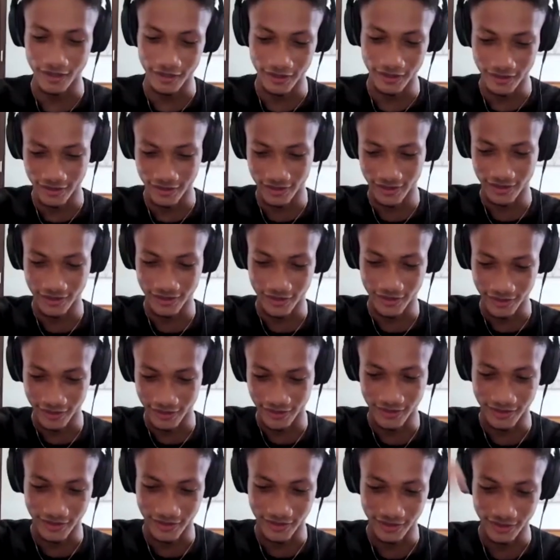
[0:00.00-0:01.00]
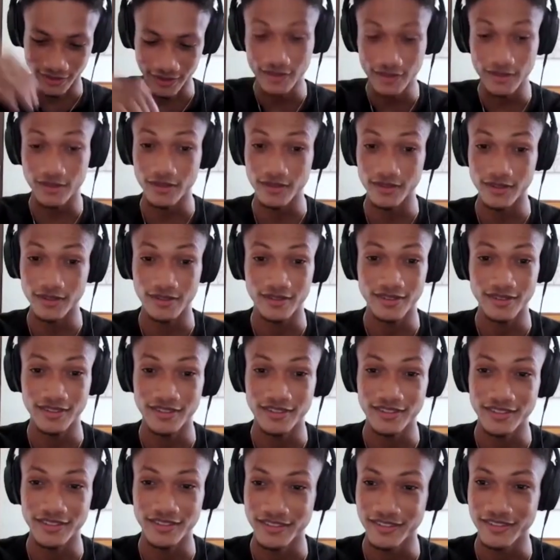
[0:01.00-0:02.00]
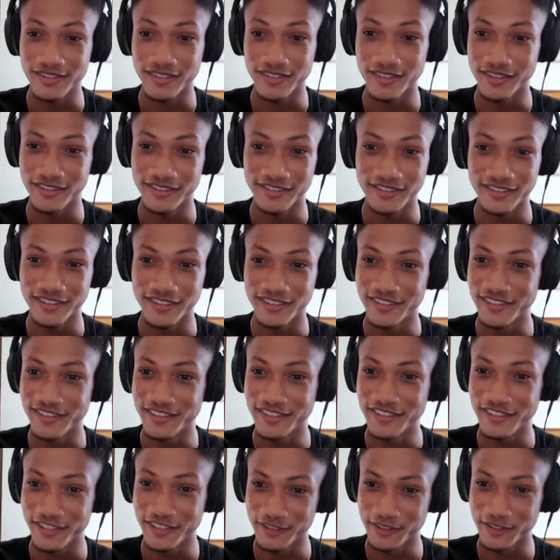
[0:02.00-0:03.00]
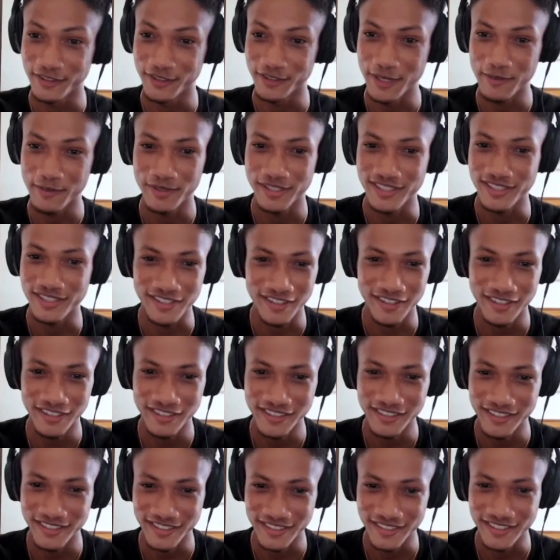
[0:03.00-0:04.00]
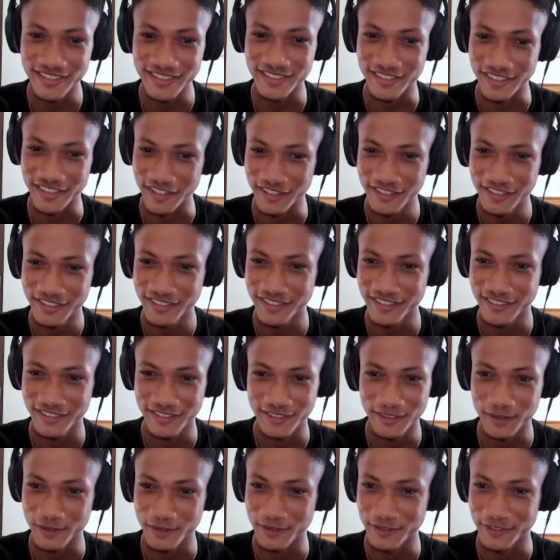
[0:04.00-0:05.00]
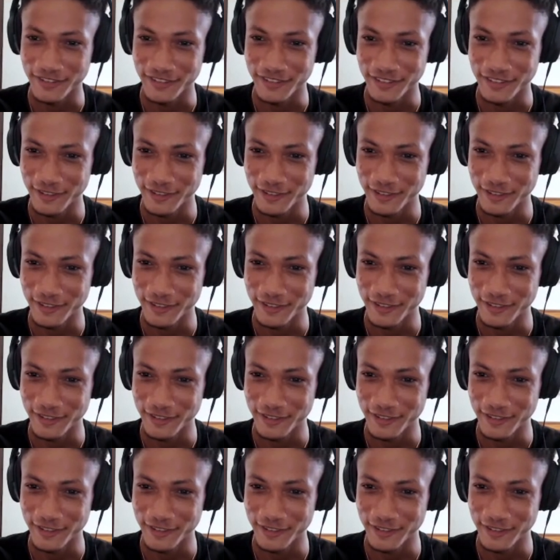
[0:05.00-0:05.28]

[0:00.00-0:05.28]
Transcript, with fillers: gotten to to look. It's it's it's insane. It's insanely. I it mean, is. it's Con, it's it's Kanye still. It's